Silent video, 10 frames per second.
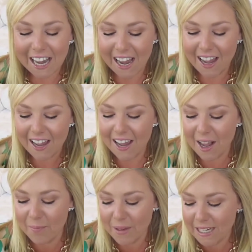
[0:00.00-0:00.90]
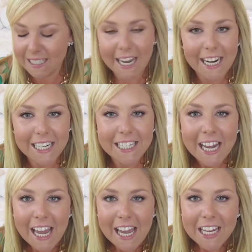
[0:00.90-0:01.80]
I am excited
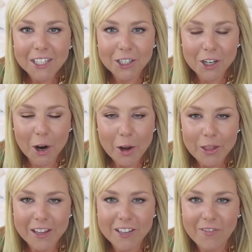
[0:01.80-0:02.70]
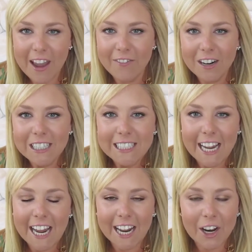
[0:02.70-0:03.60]
to show you these favorites
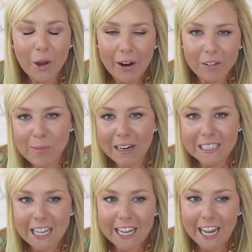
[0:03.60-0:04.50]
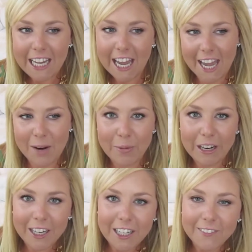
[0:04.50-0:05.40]
and I know everybody's like, I can't
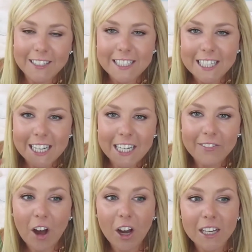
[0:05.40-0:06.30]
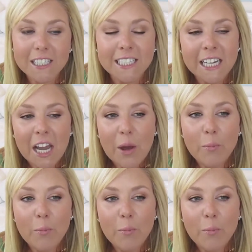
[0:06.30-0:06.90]
believe it's the end of August,